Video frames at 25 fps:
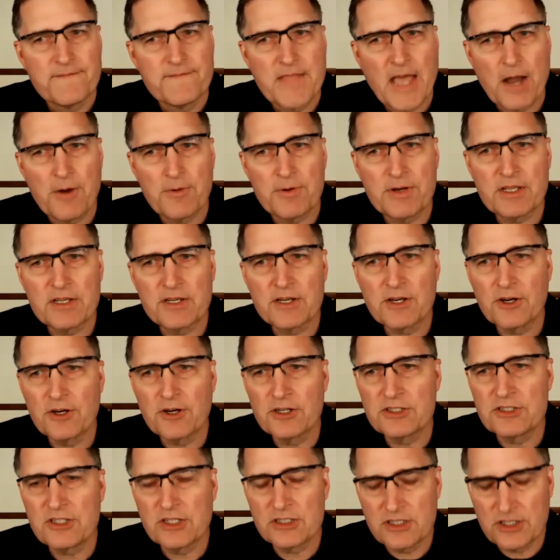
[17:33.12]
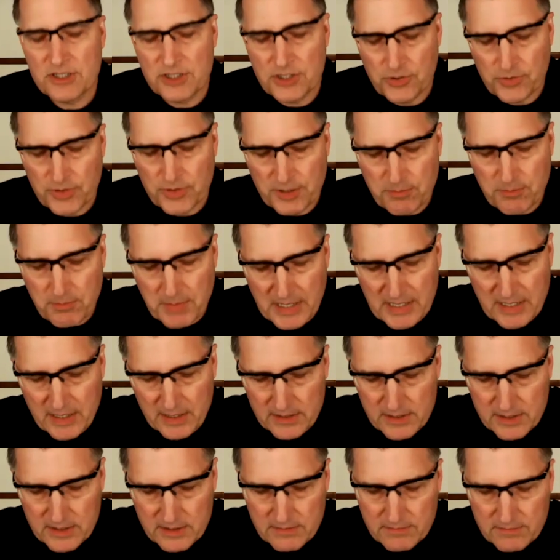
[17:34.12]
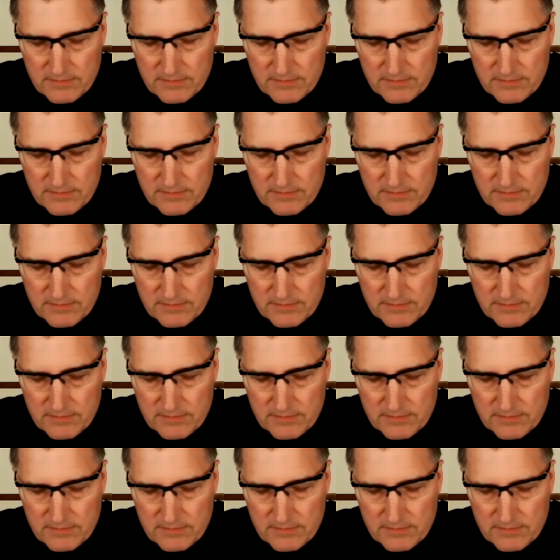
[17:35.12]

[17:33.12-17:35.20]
I would encourage us to admit it,